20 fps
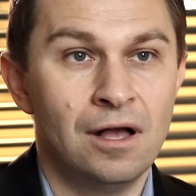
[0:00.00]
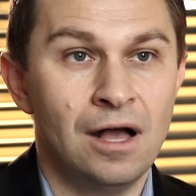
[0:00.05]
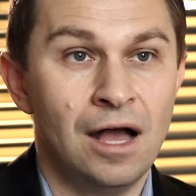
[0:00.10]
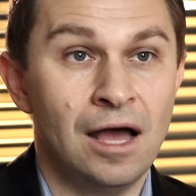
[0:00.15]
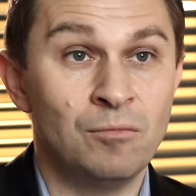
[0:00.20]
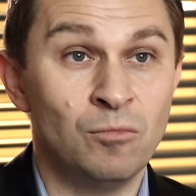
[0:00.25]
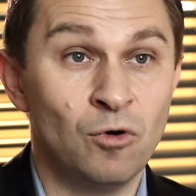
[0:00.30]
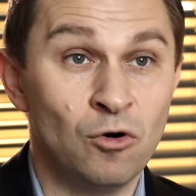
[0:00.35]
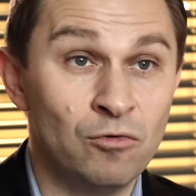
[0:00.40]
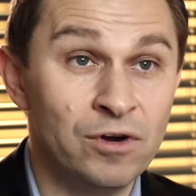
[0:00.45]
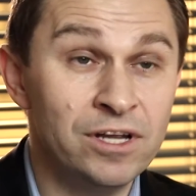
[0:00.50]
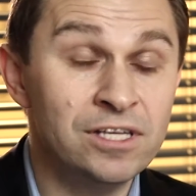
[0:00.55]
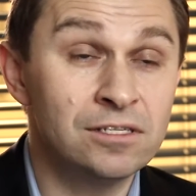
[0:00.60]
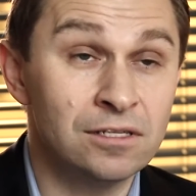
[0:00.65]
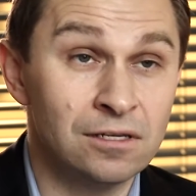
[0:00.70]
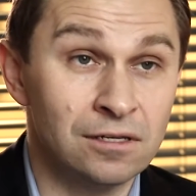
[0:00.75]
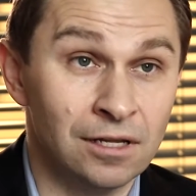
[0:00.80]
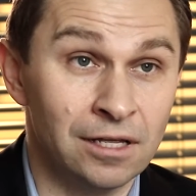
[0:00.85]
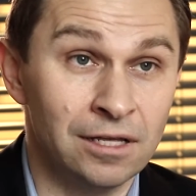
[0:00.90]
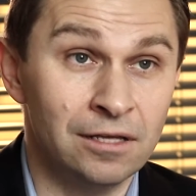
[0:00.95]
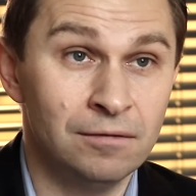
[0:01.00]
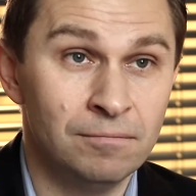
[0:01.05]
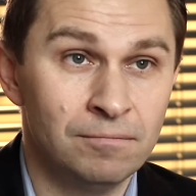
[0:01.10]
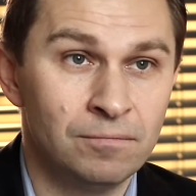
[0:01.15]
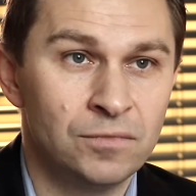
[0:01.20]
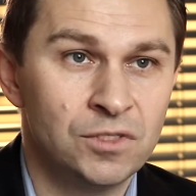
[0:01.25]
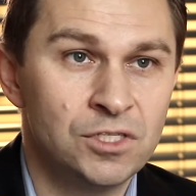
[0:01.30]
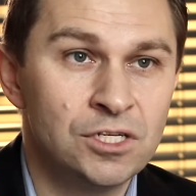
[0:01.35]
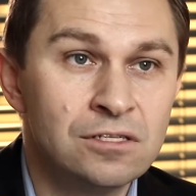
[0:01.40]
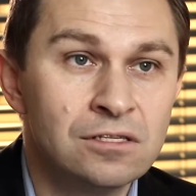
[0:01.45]
And more recently,
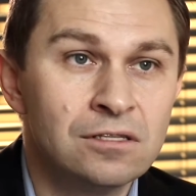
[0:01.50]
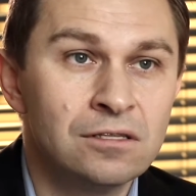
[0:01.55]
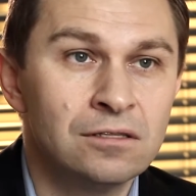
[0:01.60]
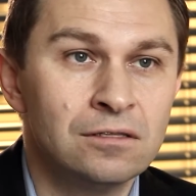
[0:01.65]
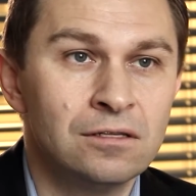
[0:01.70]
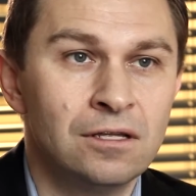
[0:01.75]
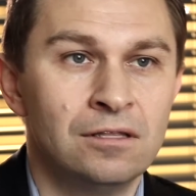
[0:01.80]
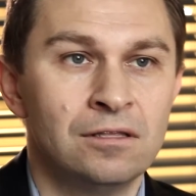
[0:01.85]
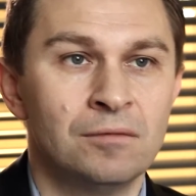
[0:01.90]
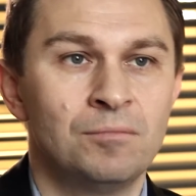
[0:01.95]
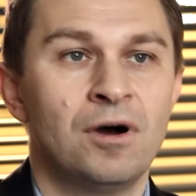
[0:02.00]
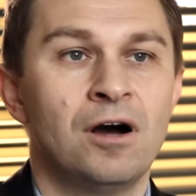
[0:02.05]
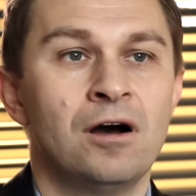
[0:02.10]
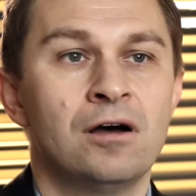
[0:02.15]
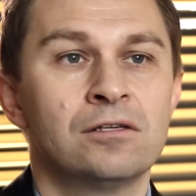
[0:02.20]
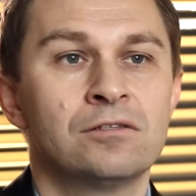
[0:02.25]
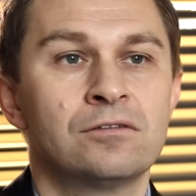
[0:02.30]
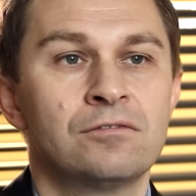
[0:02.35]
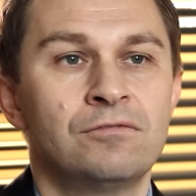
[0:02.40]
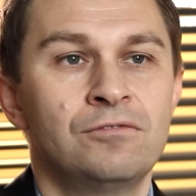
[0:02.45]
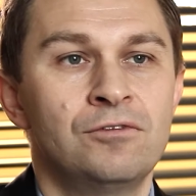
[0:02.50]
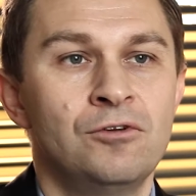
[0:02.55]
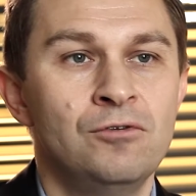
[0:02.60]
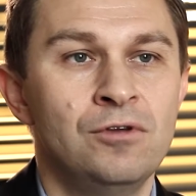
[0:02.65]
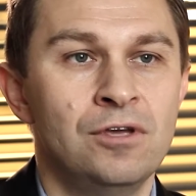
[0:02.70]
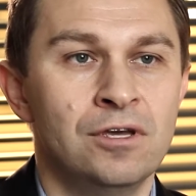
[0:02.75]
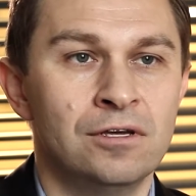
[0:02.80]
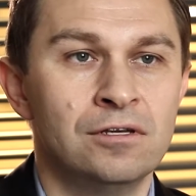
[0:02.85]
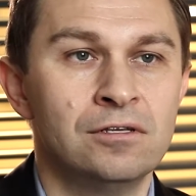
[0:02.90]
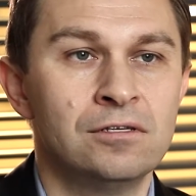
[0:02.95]
just in, in the past few
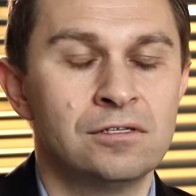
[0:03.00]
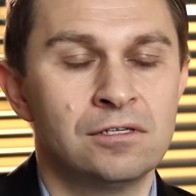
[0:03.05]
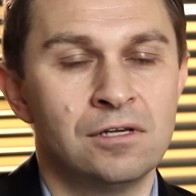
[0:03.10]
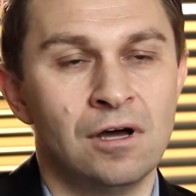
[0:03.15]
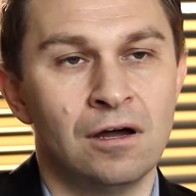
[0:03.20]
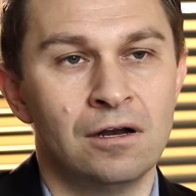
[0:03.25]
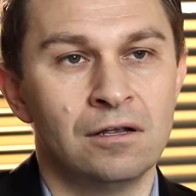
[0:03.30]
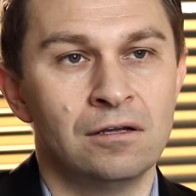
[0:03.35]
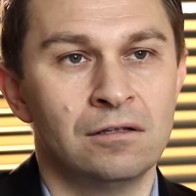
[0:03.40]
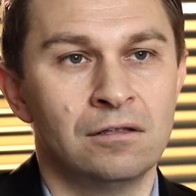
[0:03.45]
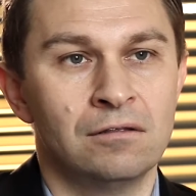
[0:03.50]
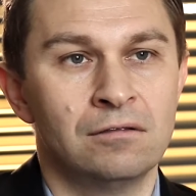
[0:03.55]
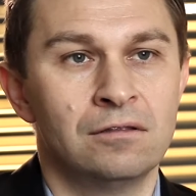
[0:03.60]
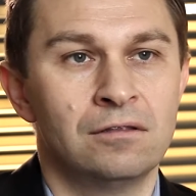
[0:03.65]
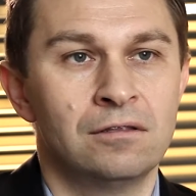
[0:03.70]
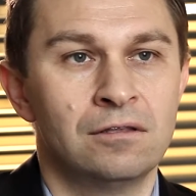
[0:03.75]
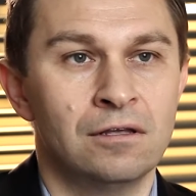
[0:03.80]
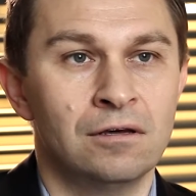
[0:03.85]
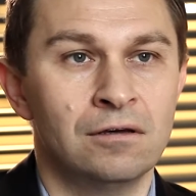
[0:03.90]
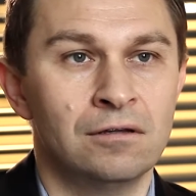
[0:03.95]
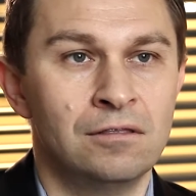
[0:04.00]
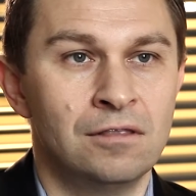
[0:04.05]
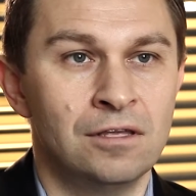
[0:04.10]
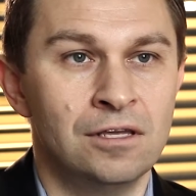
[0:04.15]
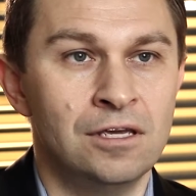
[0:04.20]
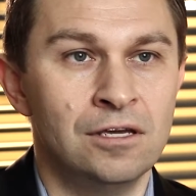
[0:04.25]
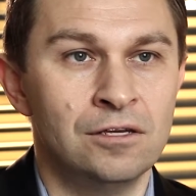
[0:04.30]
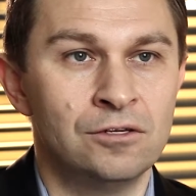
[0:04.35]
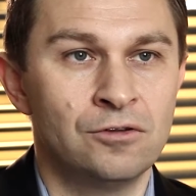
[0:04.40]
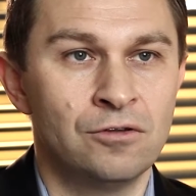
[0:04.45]
years, starting in the, the
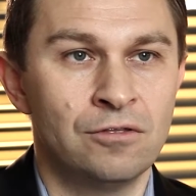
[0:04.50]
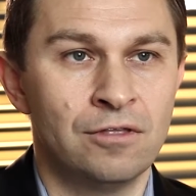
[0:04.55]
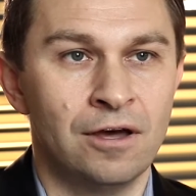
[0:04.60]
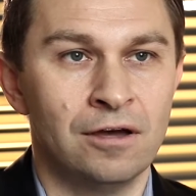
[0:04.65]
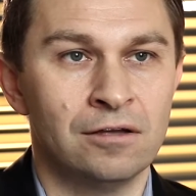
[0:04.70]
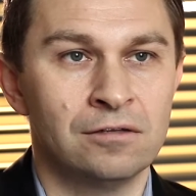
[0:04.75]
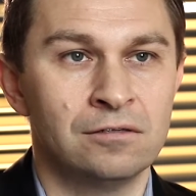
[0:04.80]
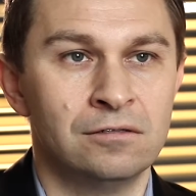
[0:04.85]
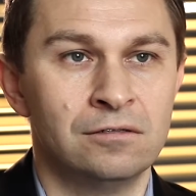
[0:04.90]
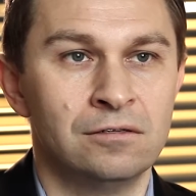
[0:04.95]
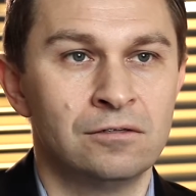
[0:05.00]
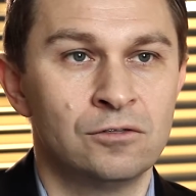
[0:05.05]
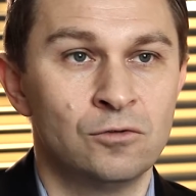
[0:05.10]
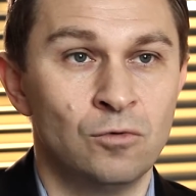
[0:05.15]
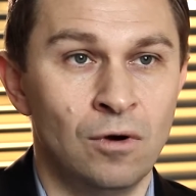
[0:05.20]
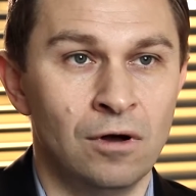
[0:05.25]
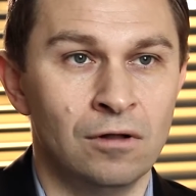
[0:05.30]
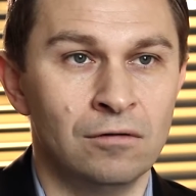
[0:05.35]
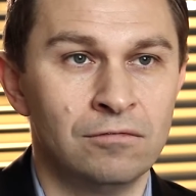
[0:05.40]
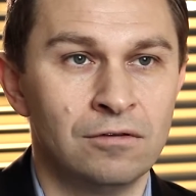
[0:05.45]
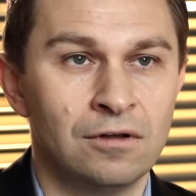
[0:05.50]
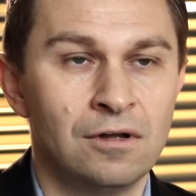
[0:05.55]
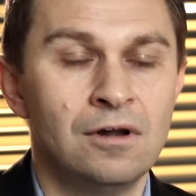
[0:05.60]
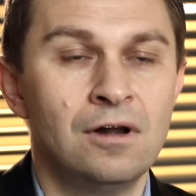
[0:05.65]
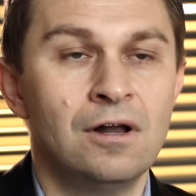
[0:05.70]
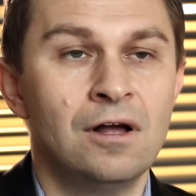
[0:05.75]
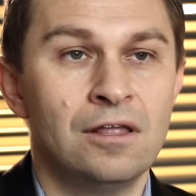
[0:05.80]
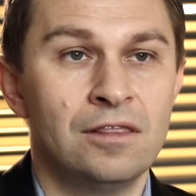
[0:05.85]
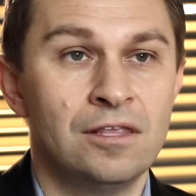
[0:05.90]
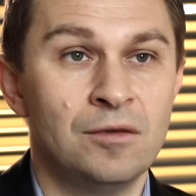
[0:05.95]
year 2012,
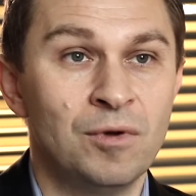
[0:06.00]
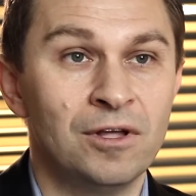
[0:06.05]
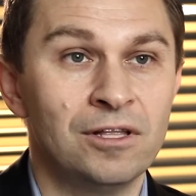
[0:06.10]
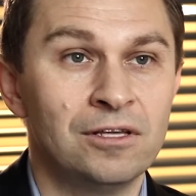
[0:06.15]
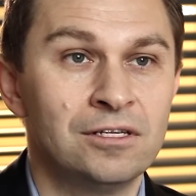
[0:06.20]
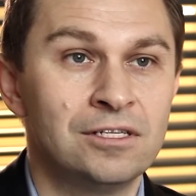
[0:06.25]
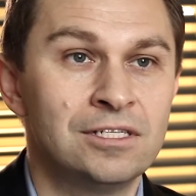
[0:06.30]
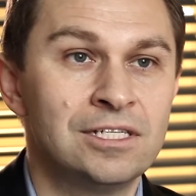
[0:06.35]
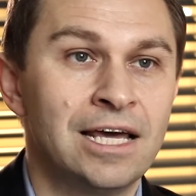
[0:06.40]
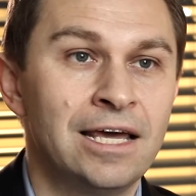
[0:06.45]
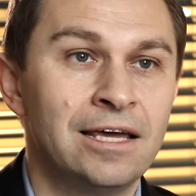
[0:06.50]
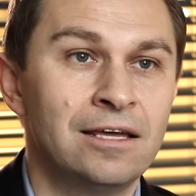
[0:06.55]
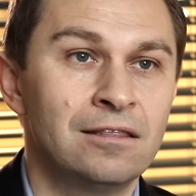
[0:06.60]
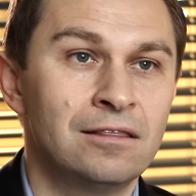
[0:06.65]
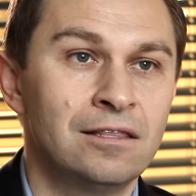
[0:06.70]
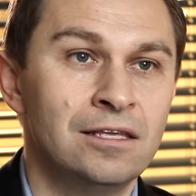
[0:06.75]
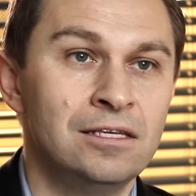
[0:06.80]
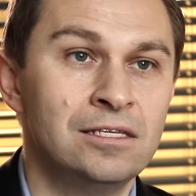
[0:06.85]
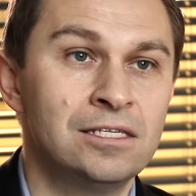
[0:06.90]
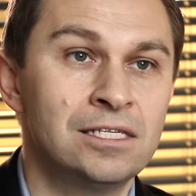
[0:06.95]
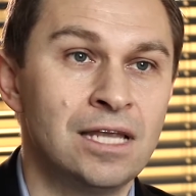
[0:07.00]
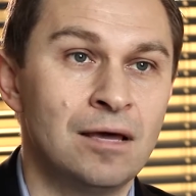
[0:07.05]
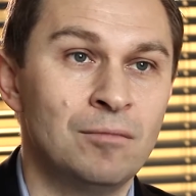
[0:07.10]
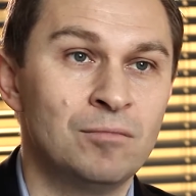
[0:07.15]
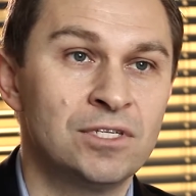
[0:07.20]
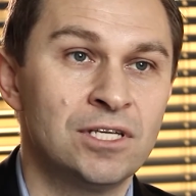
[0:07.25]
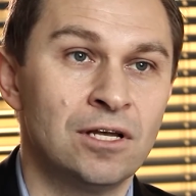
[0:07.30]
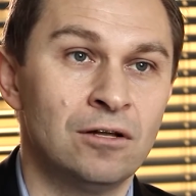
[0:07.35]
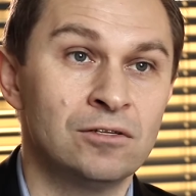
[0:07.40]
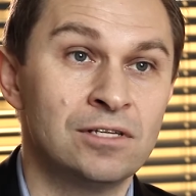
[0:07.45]
the ability to take these stem
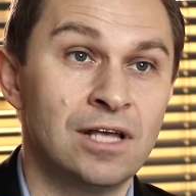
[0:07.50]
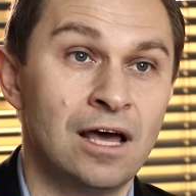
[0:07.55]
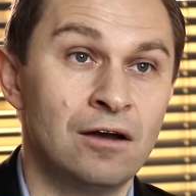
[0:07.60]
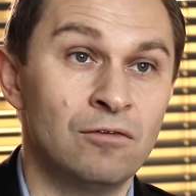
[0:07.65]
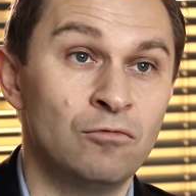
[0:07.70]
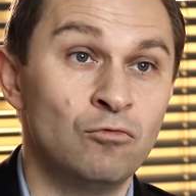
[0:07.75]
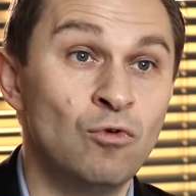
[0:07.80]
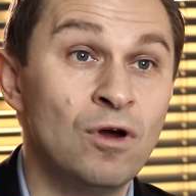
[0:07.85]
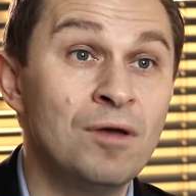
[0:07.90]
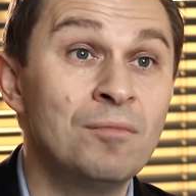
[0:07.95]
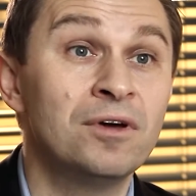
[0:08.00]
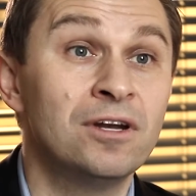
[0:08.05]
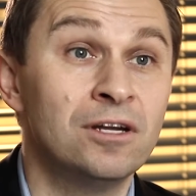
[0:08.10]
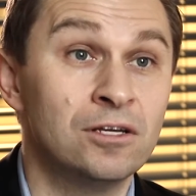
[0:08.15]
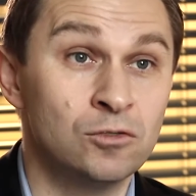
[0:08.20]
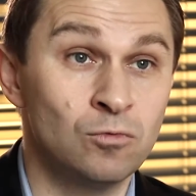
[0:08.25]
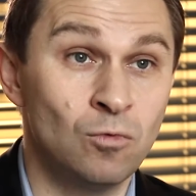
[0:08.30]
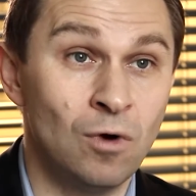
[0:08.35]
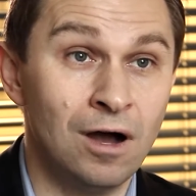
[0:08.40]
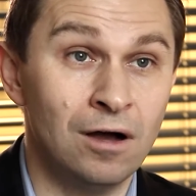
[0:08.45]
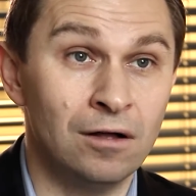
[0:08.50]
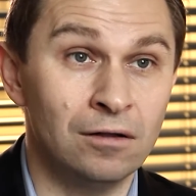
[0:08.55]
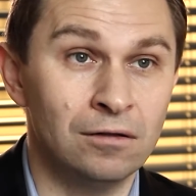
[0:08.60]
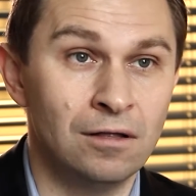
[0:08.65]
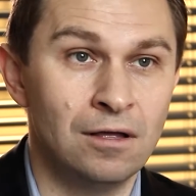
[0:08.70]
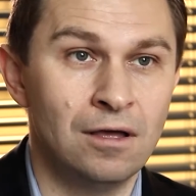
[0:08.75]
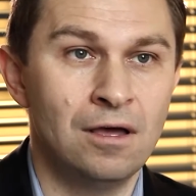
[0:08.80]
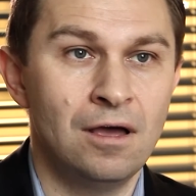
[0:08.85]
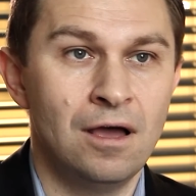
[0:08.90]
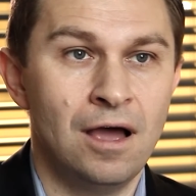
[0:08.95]
cells out of women as well
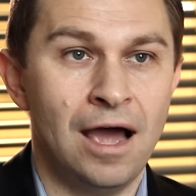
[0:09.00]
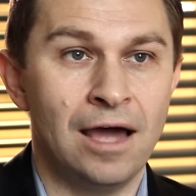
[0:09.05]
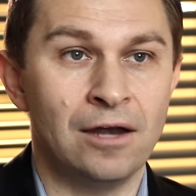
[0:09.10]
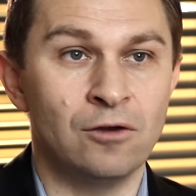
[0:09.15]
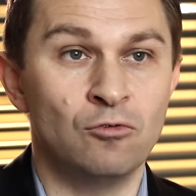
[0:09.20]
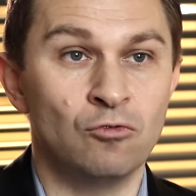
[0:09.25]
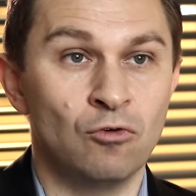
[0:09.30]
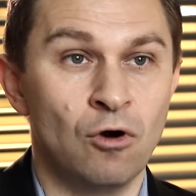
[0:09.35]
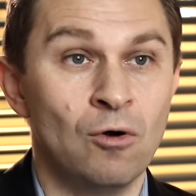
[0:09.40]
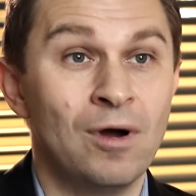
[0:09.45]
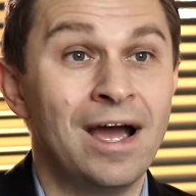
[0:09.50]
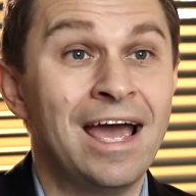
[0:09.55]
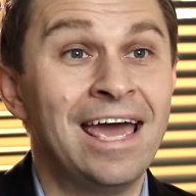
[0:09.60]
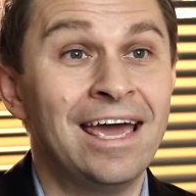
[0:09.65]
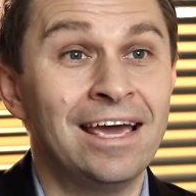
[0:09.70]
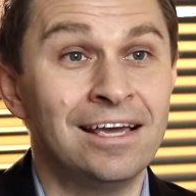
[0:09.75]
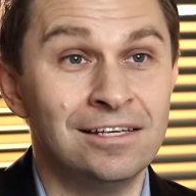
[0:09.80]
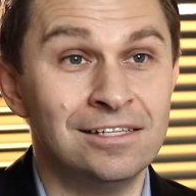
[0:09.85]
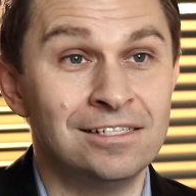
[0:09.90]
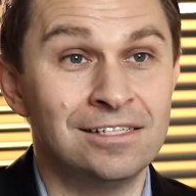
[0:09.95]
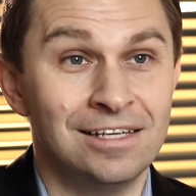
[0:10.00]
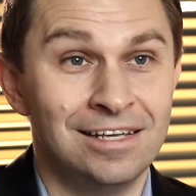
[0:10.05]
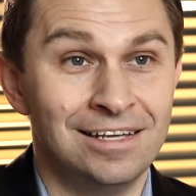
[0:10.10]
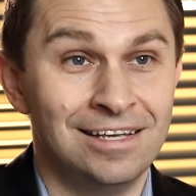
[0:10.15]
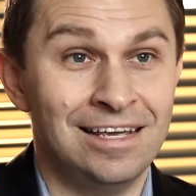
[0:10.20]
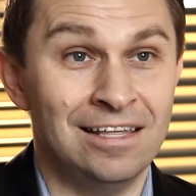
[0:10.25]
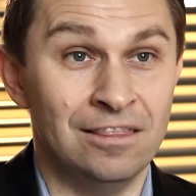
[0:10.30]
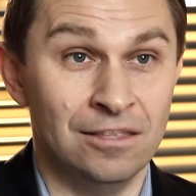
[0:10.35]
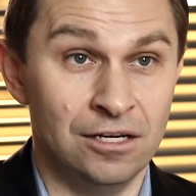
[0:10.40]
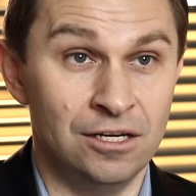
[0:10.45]
and grow eggs
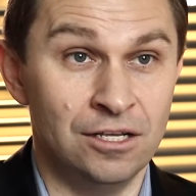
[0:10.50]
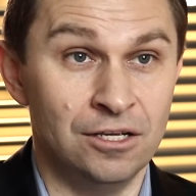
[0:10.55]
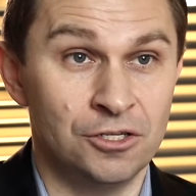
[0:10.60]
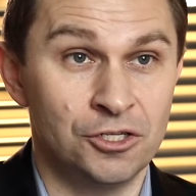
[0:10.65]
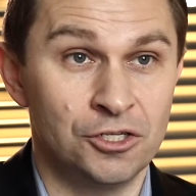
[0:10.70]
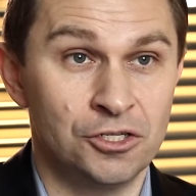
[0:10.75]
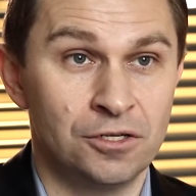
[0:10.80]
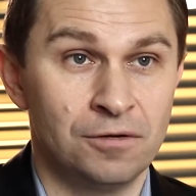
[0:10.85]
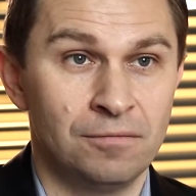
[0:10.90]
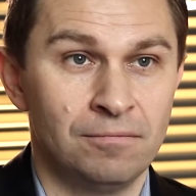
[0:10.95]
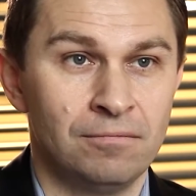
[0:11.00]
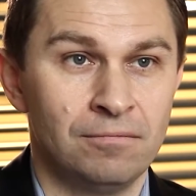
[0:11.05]
in the dish.